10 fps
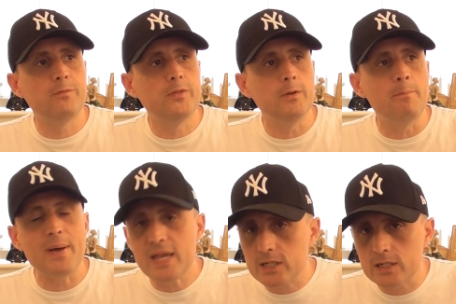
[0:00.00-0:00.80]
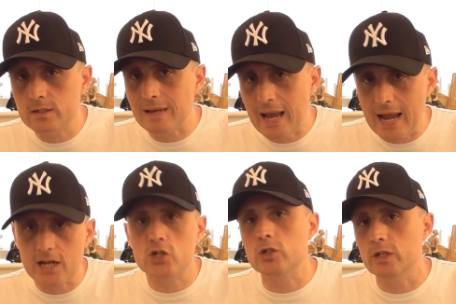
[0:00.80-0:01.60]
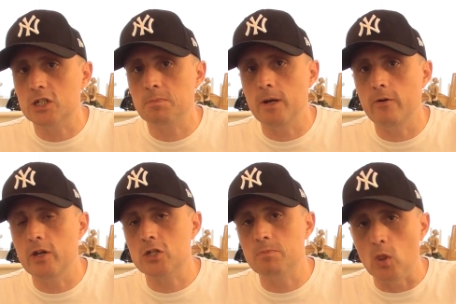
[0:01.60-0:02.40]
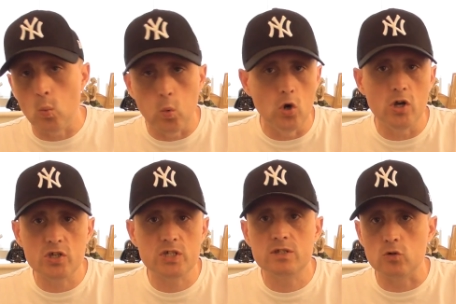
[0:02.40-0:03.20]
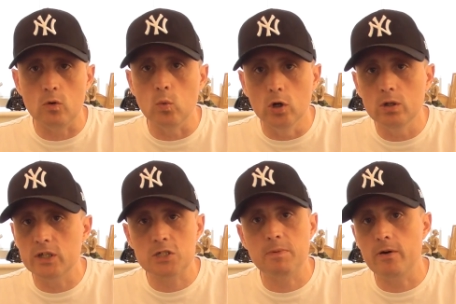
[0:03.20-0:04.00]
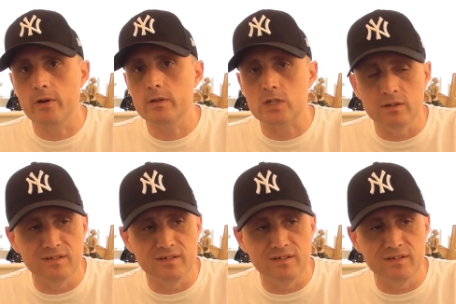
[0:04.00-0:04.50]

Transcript: the best action experience, but the worst sort of world experience.